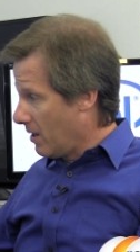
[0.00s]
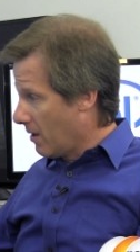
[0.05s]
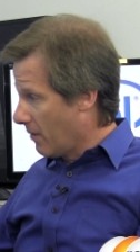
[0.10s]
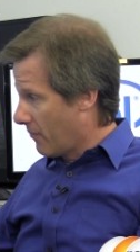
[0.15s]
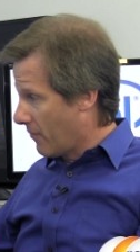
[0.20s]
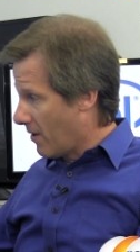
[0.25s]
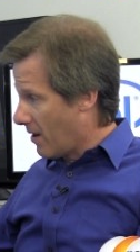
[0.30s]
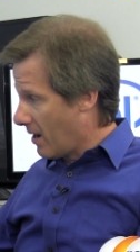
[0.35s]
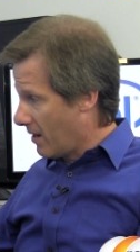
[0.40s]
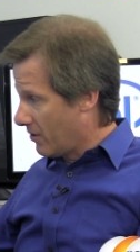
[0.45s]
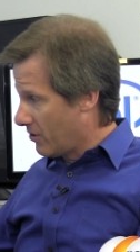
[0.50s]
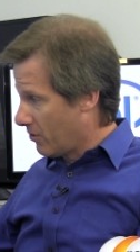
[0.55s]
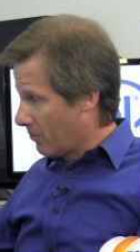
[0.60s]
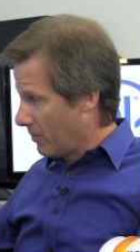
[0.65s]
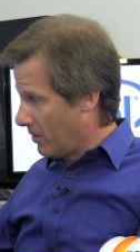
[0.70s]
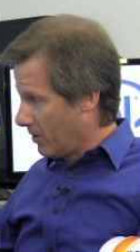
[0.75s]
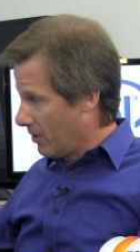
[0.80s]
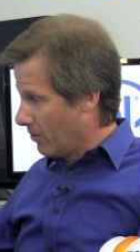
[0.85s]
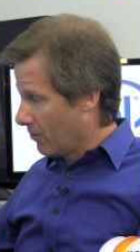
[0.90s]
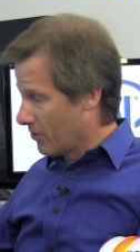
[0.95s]
E F I so
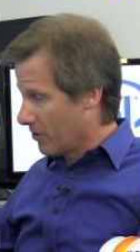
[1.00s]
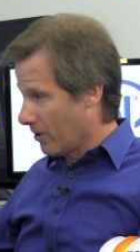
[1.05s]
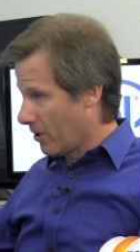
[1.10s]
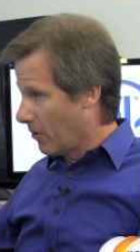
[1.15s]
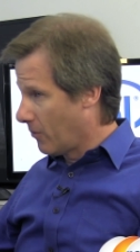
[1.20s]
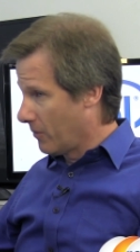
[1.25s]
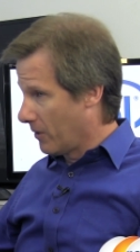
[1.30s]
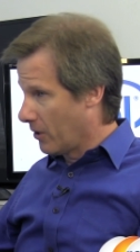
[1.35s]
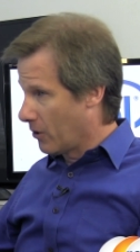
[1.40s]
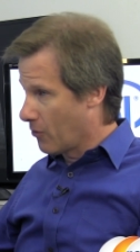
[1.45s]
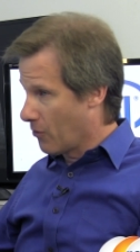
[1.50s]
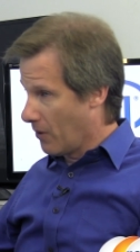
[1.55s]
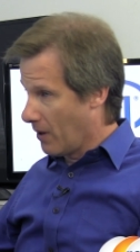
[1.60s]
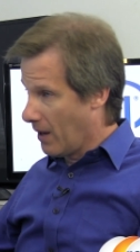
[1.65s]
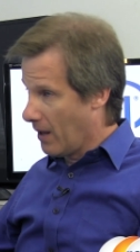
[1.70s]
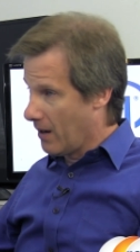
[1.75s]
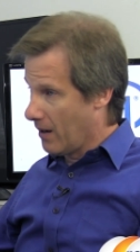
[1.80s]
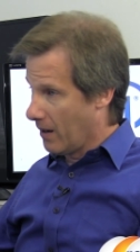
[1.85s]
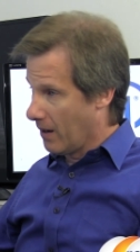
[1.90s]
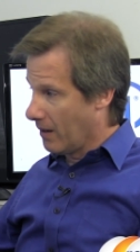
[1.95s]
many years ago when they
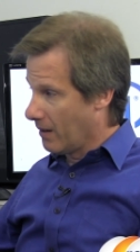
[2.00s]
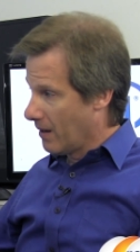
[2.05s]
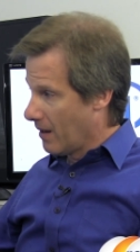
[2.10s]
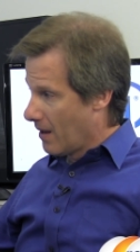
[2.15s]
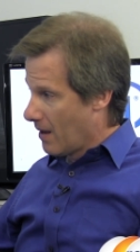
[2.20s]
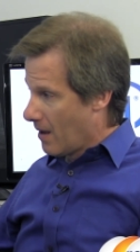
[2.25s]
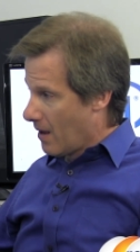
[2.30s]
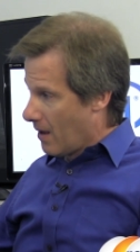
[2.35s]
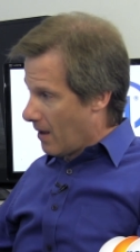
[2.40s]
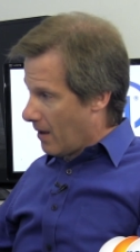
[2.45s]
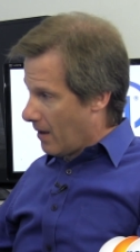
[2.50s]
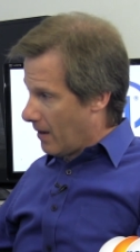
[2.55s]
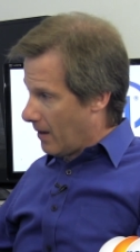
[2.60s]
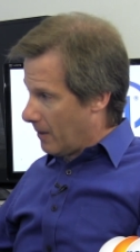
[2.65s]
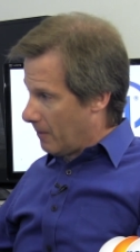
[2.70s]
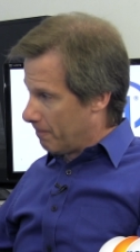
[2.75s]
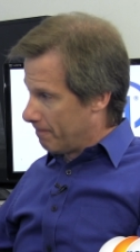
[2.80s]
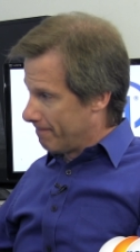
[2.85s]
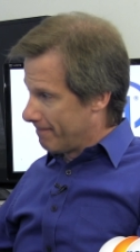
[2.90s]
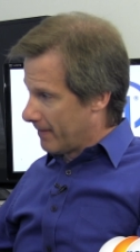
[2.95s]
created it.
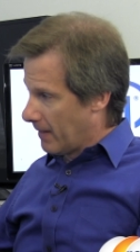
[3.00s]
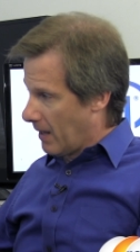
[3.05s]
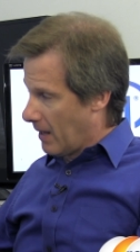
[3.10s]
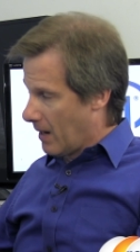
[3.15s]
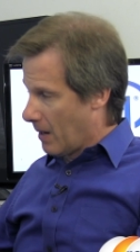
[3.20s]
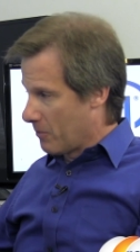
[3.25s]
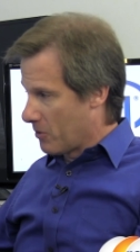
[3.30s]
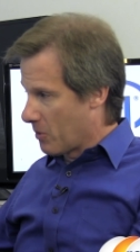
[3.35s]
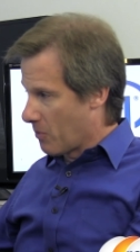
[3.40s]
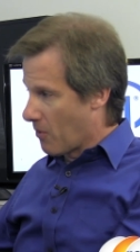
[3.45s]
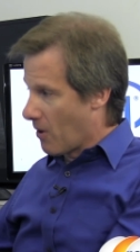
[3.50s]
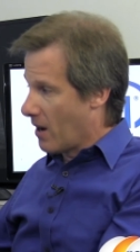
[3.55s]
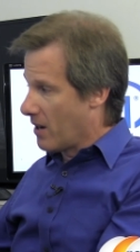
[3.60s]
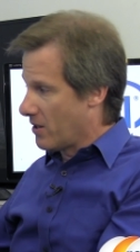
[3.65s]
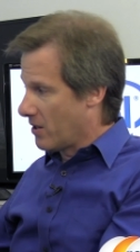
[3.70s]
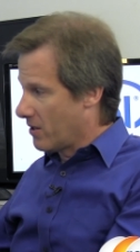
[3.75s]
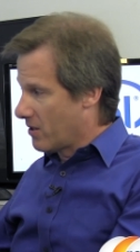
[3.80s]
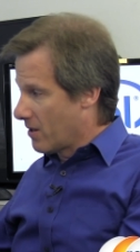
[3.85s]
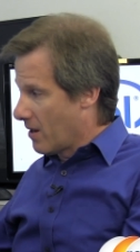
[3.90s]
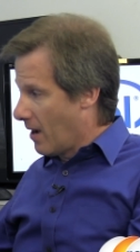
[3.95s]
Um, and I'm
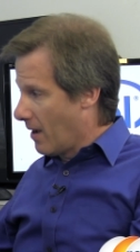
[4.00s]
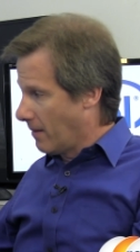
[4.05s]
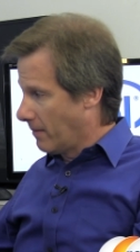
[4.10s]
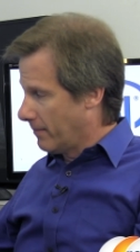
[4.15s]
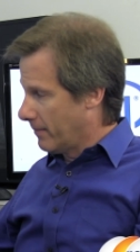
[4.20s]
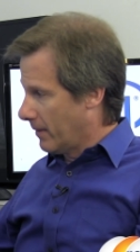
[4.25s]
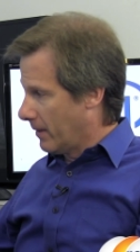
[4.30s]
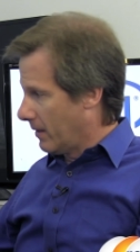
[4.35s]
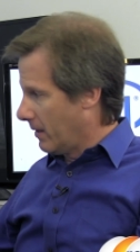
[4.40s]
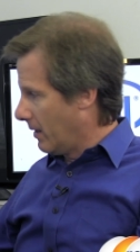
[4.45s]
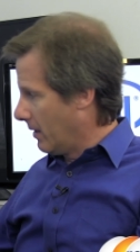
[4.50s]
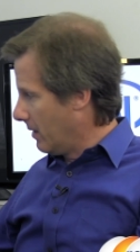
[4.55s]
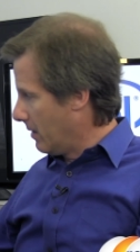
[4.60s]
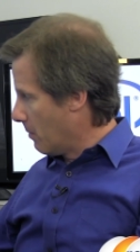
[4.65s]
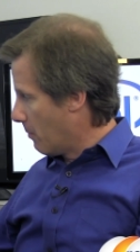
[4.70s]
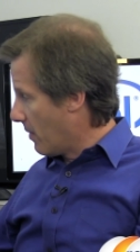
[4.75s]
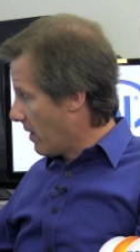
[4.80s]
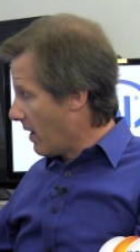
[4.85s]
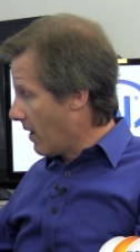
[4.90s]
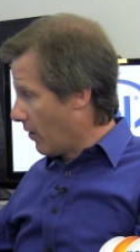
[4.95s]
surprised it's not in
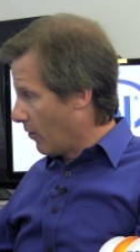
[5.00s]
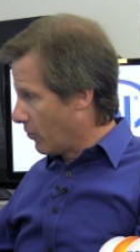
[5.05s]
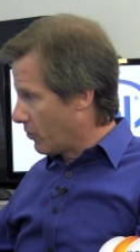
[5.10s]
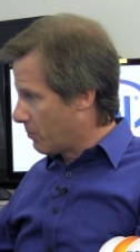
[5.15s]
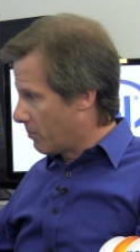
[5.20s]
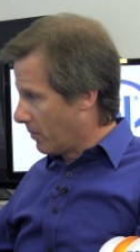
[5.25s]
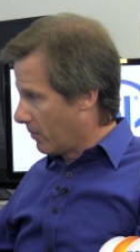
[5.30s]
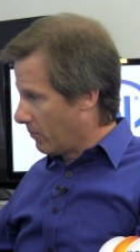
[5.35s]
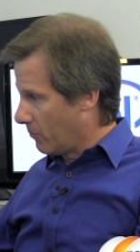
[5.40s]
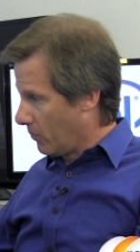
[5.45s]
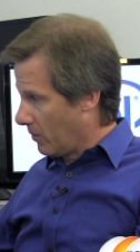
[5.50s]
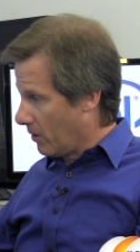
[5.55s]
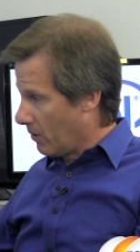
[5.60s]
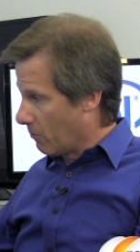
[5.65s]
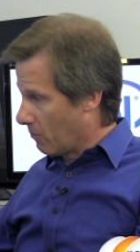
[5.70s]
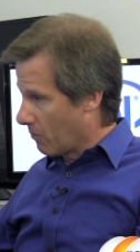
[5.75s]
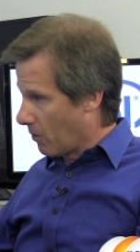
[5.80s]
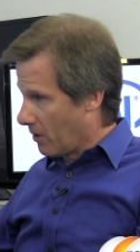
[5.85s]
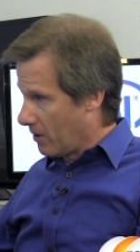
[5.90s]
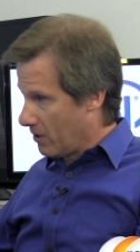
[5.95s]
the BIOS, but we
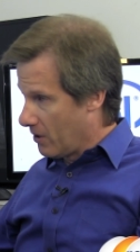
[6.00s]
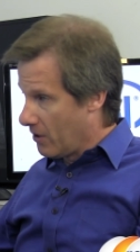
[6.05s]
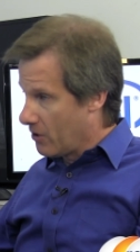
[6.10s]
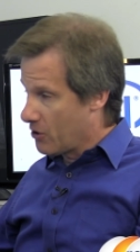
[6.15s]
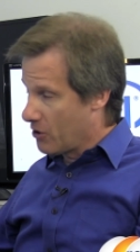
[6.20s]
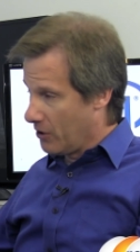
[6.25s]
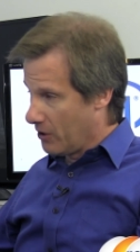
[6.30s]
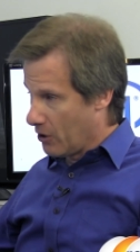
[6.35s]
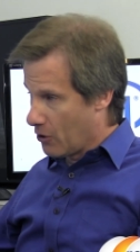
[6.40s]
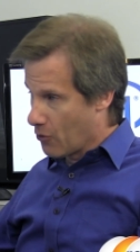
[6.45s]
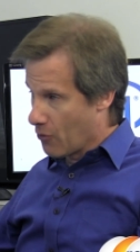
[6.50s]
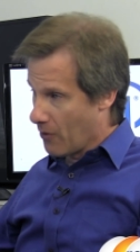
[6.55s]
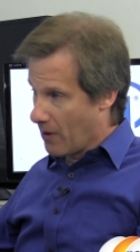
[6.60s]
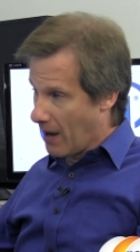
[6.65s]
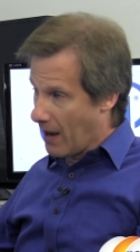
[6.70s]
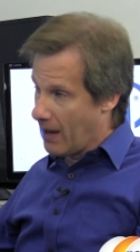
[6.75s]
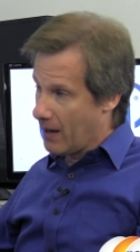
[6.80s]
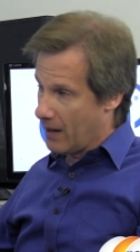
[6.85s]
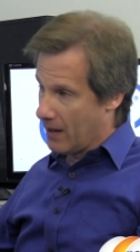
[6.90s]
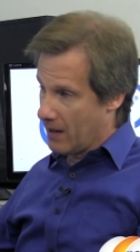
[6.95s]
initially
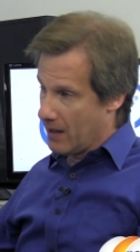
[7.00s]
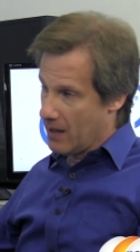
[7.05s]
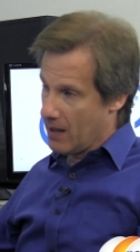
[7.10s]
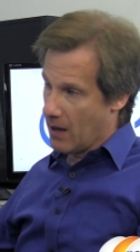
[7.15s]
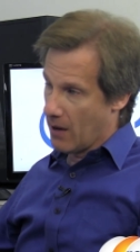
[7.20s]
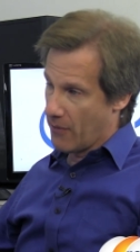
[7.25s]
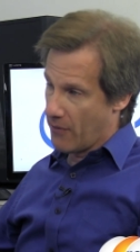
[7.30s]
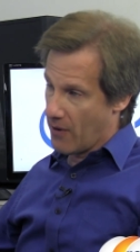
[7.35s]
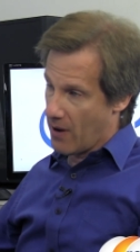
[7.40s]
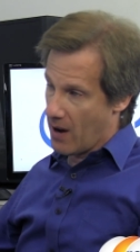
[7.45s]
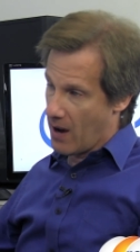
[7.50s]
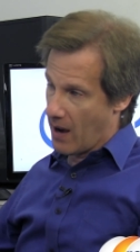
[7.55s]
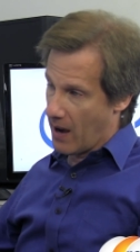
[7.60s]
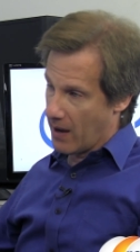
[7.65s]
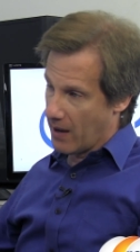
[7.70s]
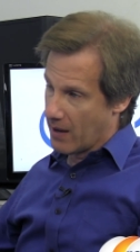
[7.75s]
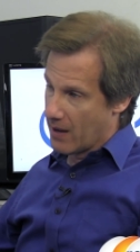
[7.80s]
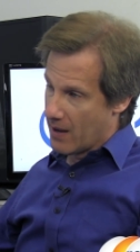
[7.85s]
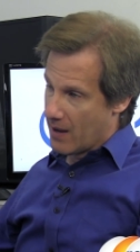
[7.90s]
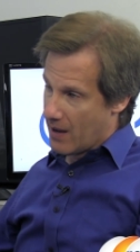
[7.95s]
created E F
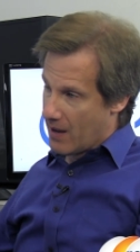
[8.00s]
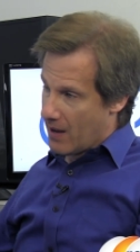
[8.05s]
I